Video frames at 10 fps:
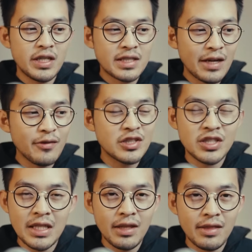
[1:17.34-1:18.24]
is kind of a
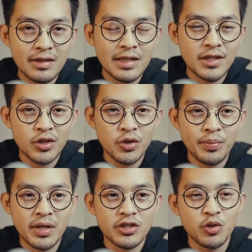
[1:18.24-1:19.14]
sneaky thing that they do
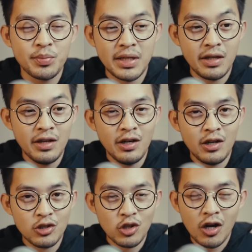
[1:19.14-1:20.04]
because you would be
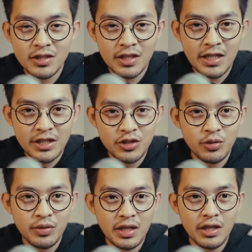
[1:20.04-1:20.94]
locked
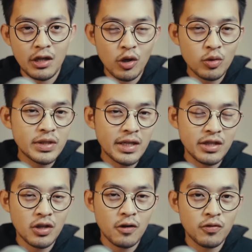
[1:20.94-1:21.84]
into the
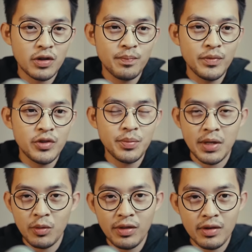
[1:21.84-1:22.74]
note-taking software to
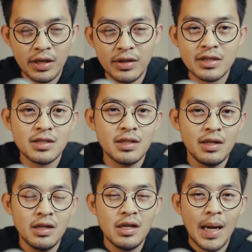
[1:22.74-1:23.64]
begin with. Like, that's
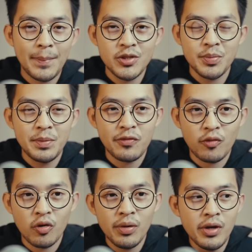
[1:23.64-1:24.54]
happened to me
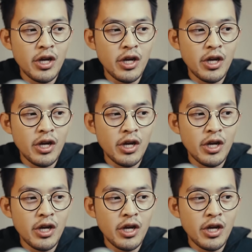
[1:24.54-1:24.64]
before.